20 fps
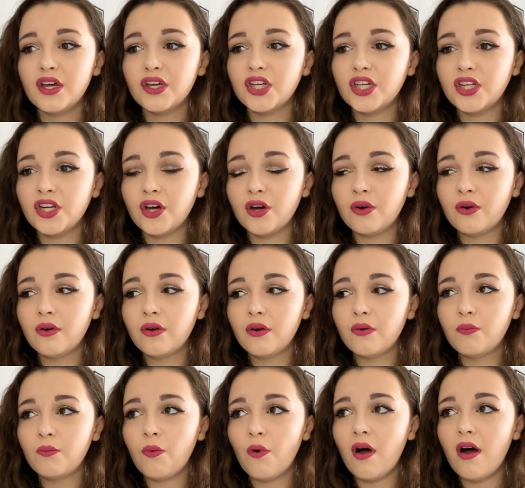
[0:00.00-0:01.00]
you know,
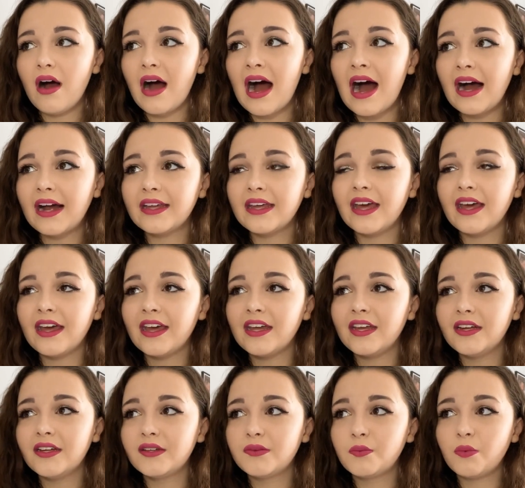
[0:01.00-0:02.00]
what I
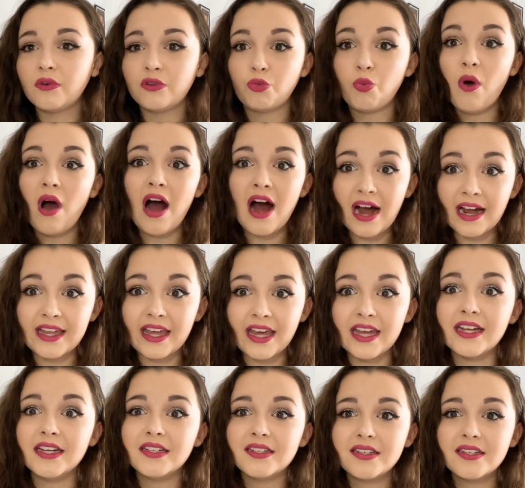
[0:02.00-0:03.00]
ate was what I
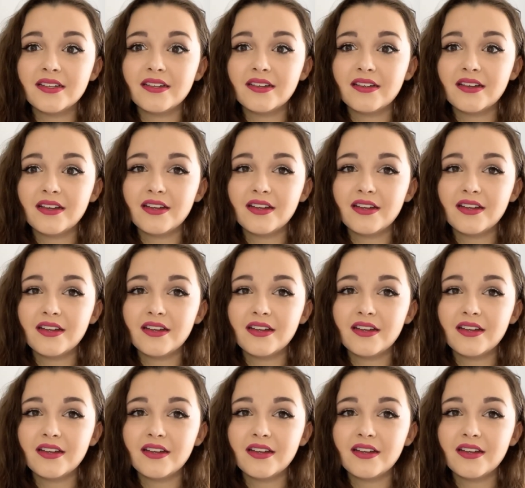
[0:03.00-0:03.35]
ate.